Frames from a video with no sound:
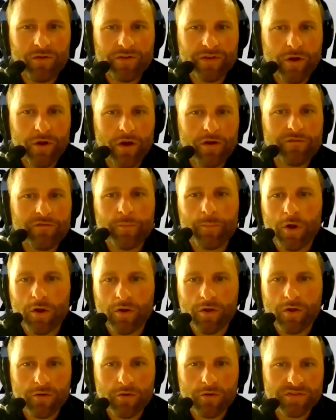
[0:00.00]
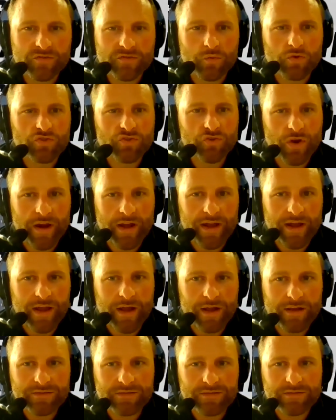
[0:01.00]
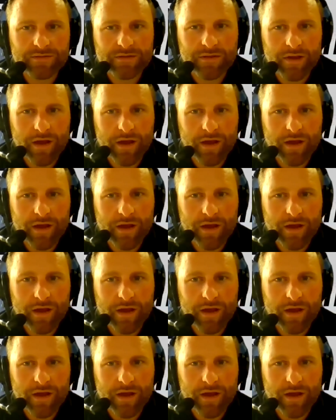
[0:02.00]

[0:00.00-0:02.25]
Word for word: you know, our football coaches were training us,